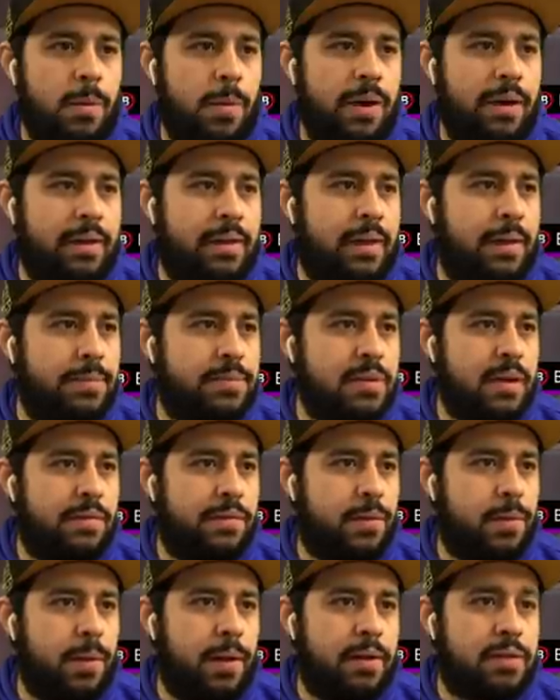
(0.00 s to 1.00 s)
I want to keep
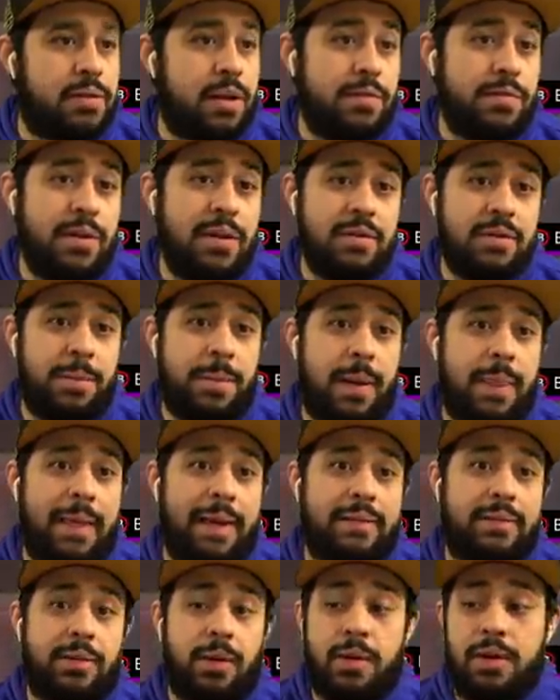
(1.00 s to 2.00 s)
Jeff Green? Jeff Green's about
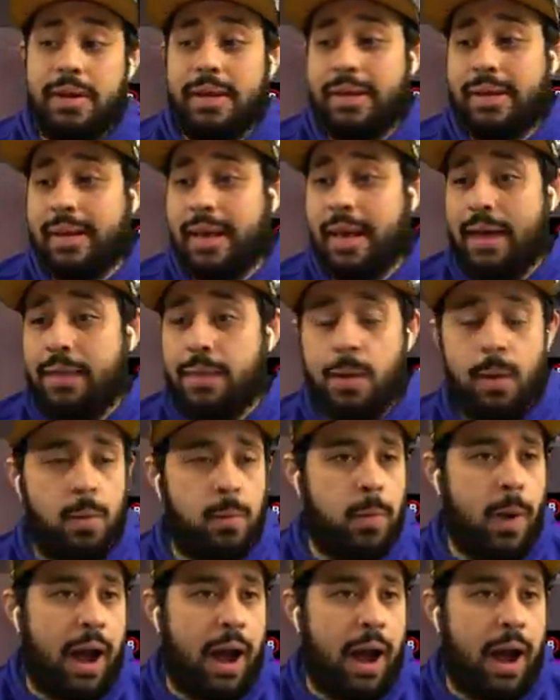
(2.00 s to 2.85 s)
like 30k though.